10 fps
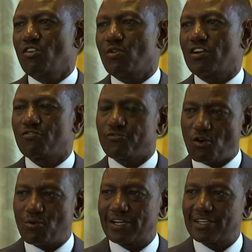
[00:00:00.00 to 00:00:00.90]
We look
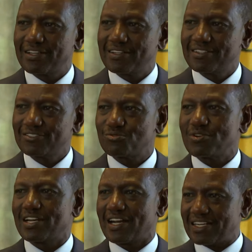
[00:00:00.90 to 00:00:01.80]
forward to
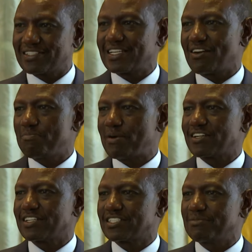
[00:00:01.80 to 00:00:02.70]
enhancing our
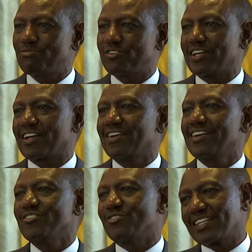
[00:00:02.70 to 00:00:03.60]
partnership with the
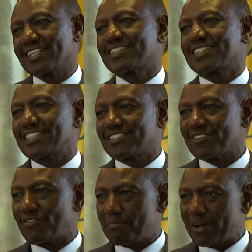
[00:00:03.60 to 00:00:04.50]
United States
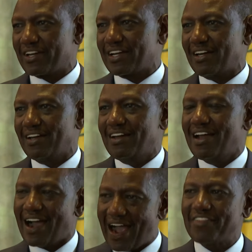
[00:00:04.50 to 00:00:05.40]
of America
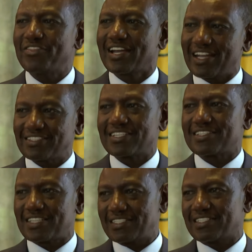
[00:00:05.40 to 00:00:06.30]
and the Carter
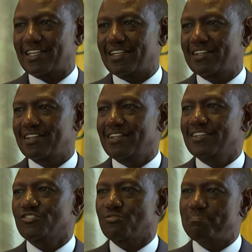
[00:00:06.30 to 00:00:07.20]
Center
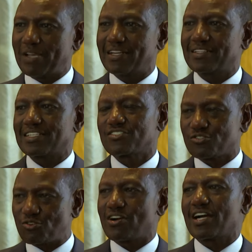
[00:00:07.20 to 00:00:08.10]
to build a
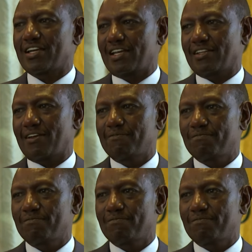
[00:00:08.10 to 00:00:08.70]
stronger Kenya.